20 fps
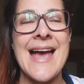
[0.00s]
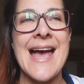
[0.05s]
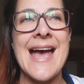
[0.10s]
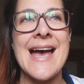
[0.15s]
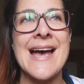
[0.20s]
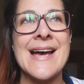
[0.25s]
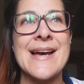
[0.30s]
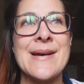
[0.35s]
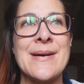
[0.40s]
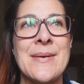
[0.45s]

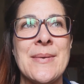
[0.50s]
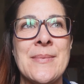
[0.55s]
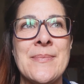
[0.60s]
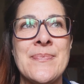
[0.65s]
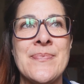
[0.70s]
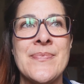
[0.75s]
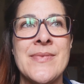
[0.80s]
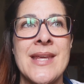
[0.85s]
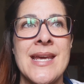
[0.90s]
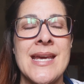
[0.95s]

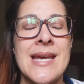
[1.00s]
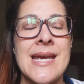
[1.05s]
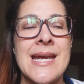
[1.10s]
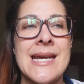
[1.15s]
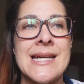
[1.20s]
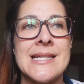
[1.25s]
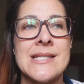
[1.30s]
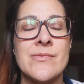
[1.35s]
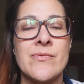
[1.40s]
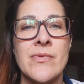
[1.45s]

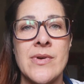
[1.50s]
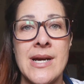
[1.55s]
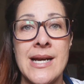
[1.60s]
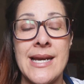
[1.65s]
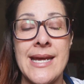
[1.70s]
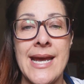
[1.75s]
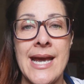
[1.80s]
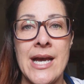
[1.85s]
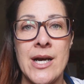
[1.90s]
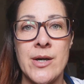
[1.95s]
It's
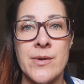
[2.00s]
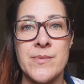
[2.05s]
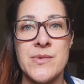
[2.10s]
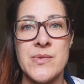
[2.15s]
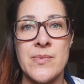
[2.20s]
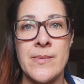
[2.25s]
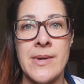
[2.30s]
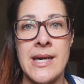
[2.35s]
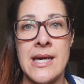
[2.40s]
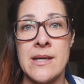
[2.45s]
really
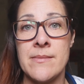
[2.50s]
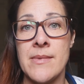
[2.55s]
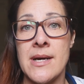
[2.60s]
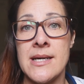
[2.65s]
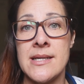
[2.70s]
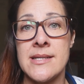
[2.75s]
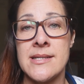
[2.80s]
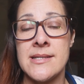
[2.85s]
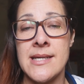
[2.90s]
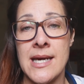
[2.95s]
helped me in
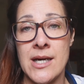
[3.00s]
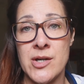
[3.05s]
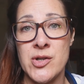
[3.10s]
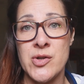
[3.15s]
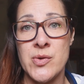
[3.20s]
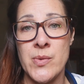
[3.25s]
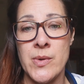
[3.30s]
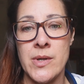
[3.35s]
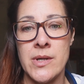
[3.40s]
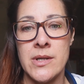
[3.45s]
my
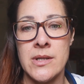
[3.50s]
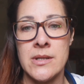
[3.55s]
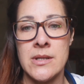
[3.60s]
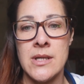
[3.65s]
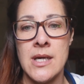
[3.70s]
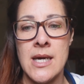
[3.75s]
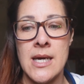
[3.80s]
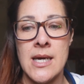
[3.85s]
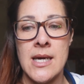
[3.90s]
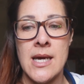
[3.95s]

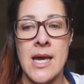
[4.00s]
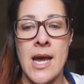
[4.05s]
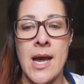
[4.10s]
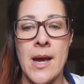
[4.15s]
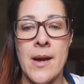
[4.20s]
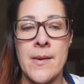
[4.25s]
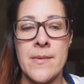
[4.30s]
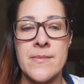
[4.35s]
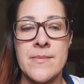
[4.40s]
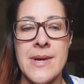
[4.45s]
sexual
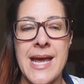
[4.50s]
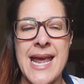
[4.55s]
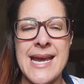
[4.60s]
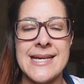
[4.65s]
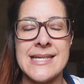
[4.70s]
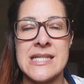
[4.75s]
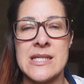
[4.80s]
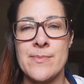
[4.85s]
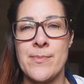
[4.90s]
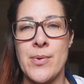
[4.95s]

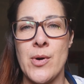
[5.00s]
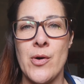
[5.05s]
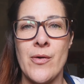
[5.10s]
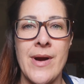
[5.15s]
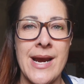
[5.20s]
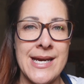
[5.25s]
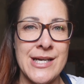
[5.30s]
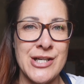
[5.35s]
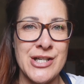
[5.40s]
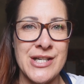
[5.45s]

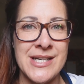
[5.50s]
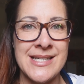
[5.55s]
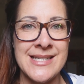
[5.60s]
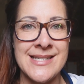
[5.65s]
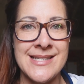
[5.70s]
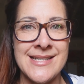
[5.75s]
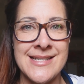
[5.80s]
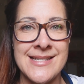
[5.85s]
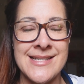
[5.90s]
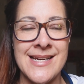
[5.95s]

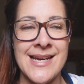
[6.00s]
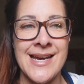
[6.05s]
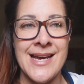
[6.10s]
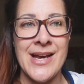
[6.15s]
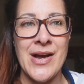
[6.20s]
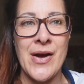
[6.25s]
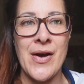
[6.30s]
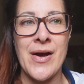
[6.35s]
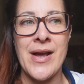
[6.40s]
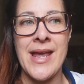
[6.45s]
explorations.
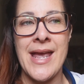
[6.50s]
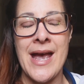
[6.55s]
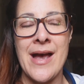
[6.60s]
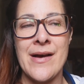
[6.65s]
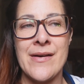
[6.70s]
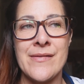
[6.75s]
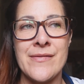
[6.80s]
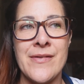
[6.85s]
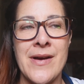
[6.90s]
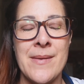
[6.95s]

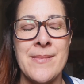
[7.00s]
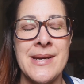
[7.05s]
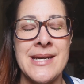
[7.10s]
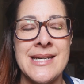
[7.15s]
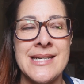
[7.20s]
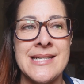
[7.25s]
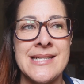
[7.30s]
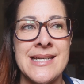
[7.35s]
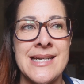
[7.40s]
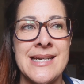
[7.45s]
I'm
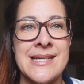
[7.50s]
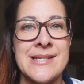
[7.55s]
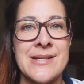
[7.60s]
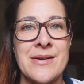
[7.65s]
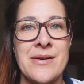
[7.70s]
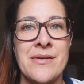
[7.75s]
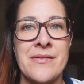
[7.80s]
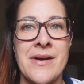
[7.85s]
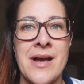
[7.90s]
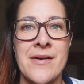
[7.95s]
in a
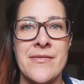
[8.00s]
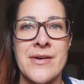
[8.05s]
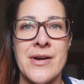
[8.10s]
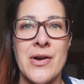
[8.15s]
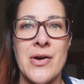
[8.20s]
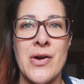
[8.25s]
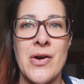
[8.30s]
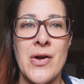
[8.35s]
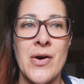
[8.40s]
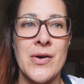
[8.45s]
season of
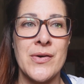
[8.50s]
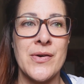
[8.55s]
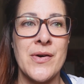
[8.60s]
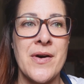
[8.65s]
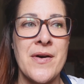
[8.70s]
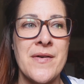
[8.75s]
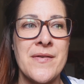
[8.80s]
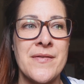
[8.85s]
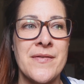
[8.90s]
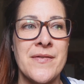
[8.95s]
having a lot
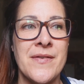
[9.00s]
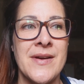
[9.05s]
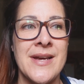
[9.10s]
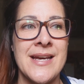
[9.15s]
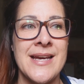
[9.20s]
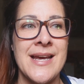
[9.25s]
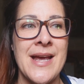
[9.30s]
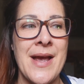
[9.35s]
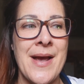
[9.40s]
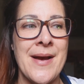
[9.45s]
of
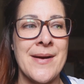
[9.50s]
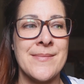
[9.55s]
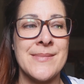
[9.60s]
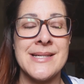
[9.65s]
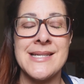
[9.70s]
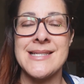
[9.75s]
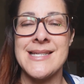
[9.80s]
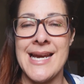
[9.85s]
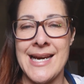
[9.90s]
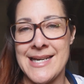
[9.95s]

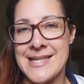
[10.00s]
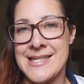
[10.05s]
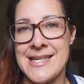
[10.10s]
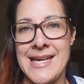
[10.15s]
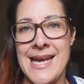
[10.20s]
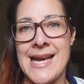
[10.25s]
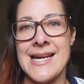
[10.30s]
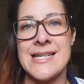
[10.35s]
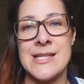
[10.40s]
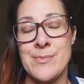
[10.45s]

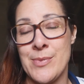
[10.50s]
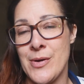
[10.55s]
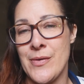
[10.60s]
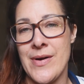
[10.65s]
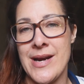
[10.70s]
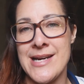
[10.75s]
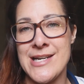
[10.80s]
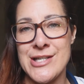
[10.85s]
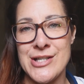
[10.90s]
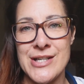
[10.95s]
sexy
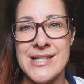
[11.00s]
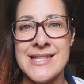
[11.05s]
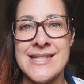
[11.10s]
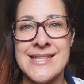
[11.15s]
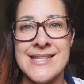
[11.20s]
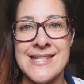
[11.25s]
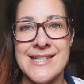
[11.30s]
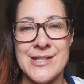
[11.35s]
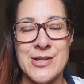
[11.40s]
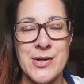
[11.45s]

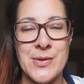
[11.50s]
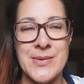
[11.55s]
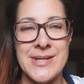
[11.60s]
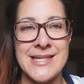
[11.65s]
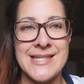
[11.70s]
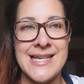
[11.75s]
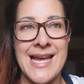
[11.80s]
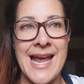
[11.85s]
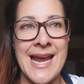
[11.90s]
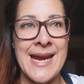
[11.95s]
explorations, shall
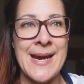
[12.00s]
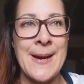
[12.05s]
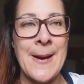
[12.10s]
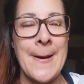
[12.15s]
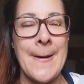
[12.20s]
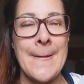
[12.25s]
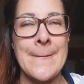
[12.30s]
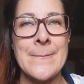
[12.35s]
we say.